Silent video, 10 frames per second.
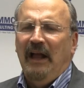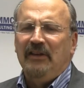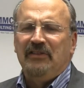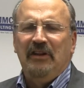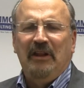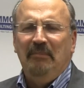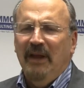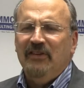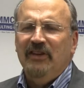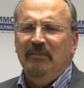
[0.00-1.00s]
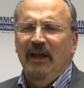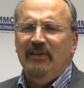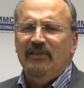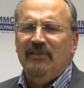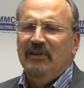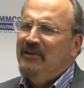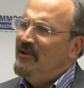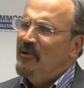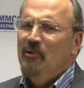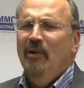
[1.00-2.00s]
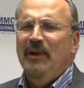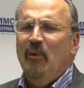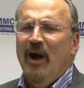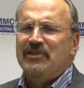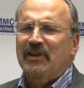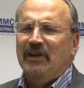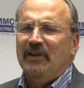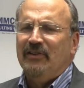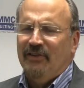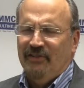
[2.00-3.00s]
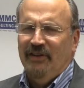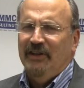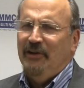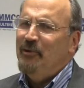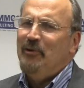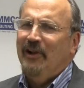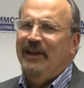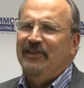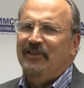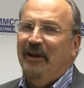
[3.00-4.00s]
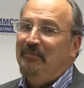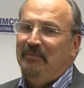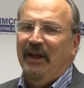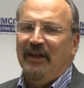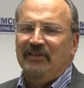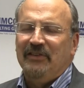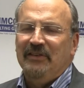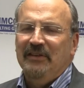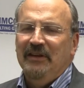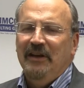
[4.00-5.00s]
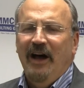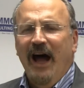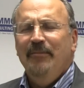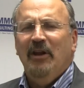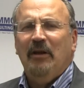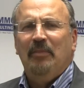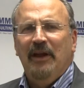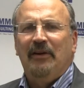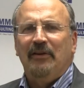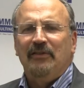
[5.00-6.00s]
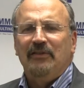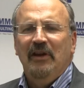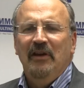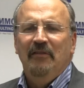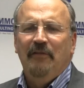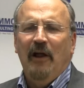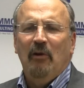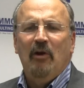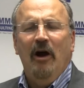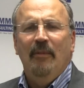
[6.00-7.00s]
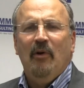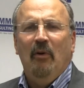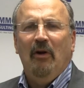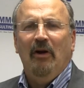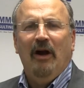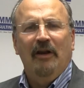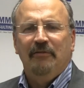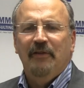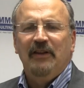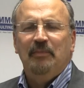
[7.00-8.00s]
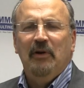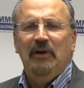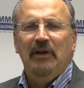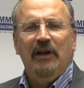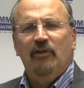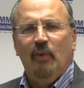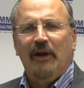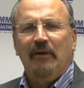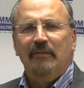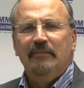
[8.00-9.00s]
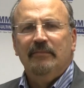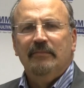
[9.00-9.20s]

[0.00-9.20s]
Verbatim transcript: As to the messy mess, we'll be watching to see who cleans up best. I'm Nick Peters. Follow CommCore on Facebook and Twitter.